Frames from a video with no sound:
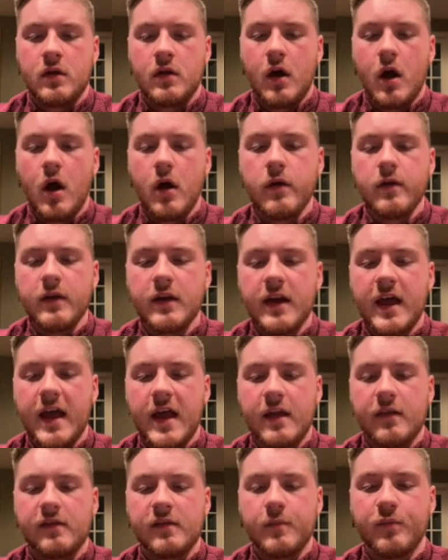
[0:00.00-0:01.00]

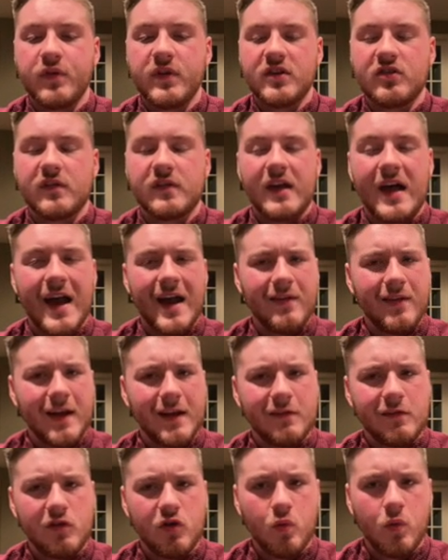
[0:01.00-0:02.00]
RNA simply just
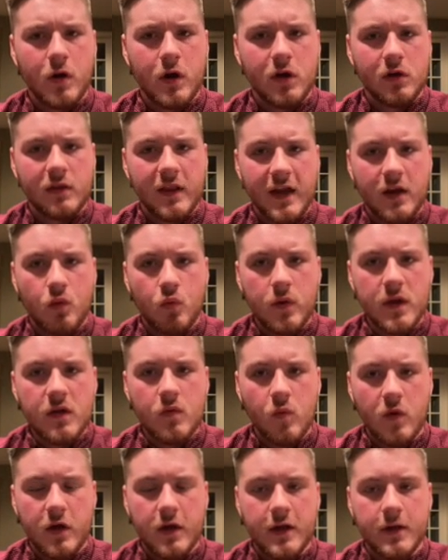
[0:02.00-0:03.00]
highlights the word like we
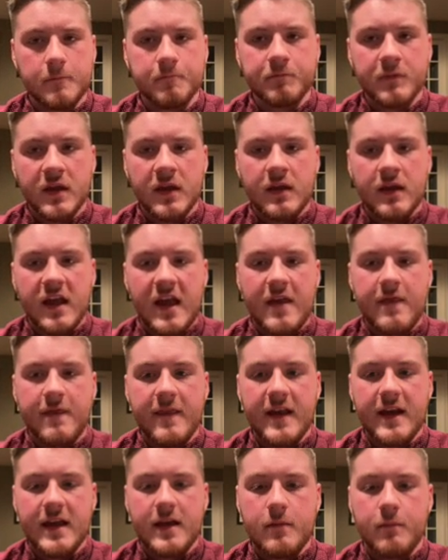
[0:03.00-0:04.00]
would, and
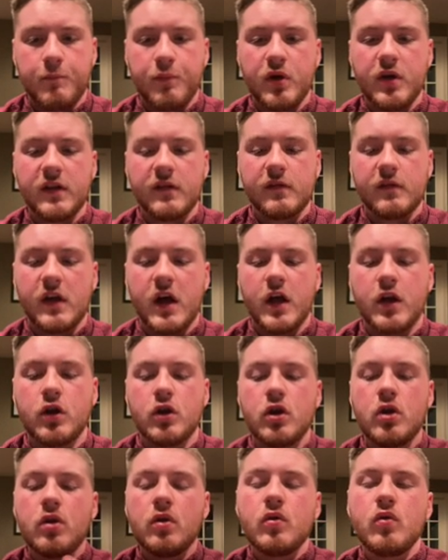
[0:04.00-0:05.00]
then it puts a
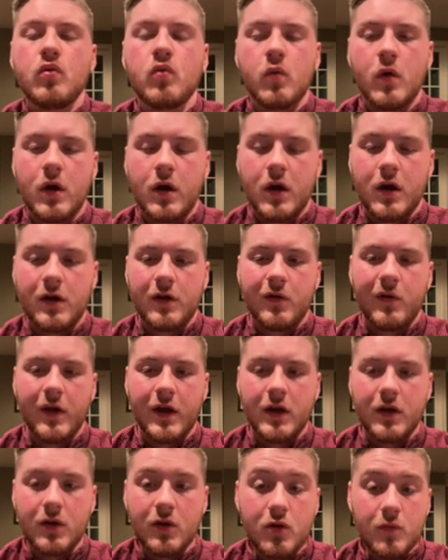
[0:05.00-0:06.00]
new word or
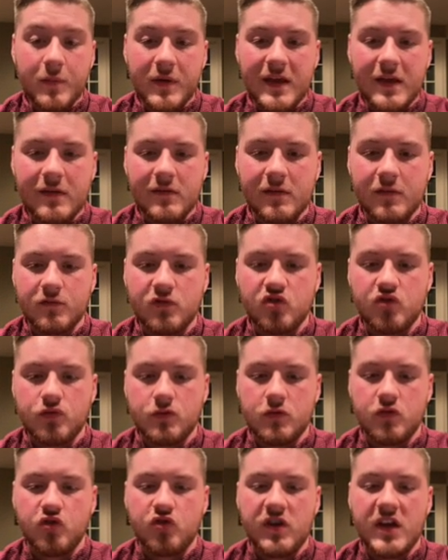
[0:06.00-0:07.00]
a new piece
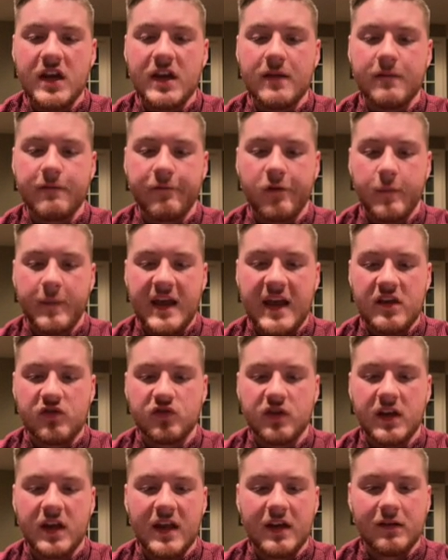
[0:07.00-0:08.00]
of gene
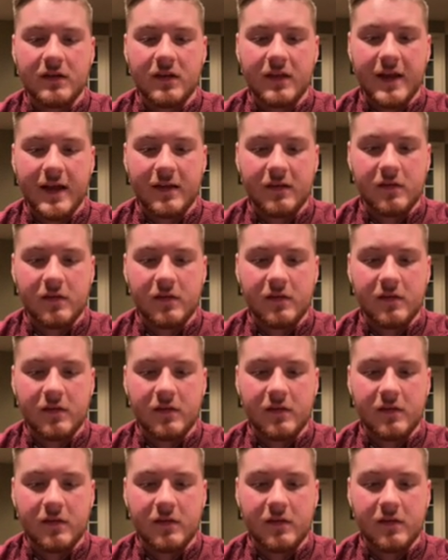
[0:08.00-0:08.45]
information into that